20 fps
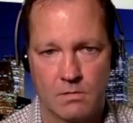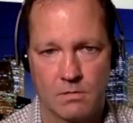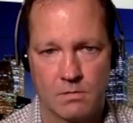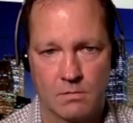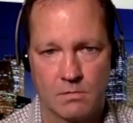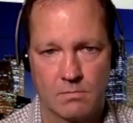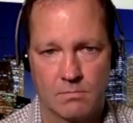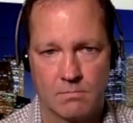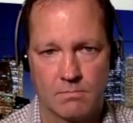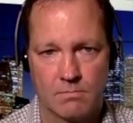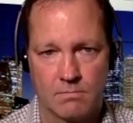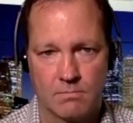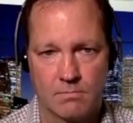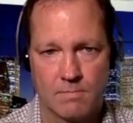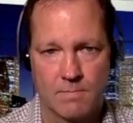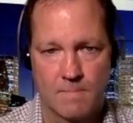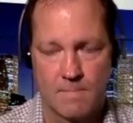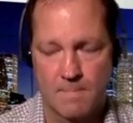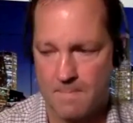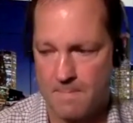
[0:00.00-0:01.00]

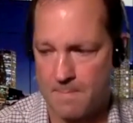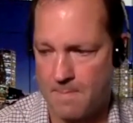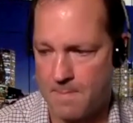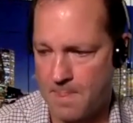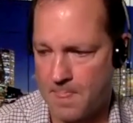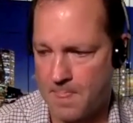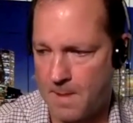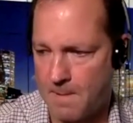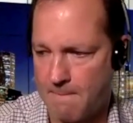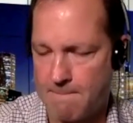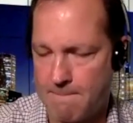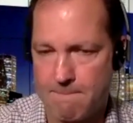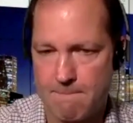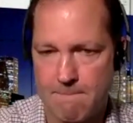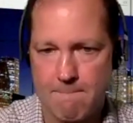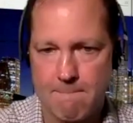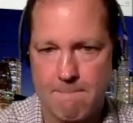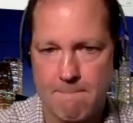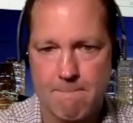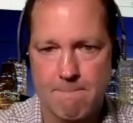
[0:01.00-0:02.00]

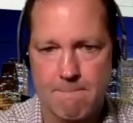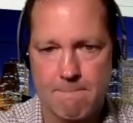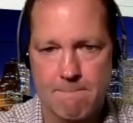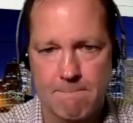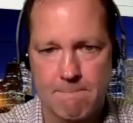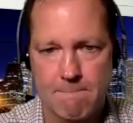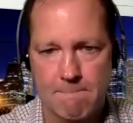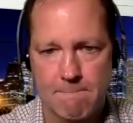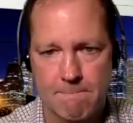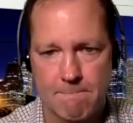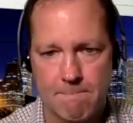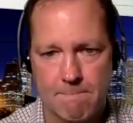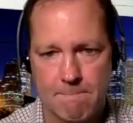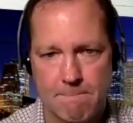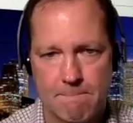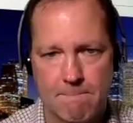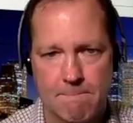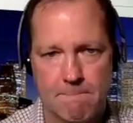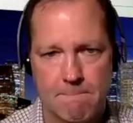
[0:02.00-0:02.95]
(not speaking)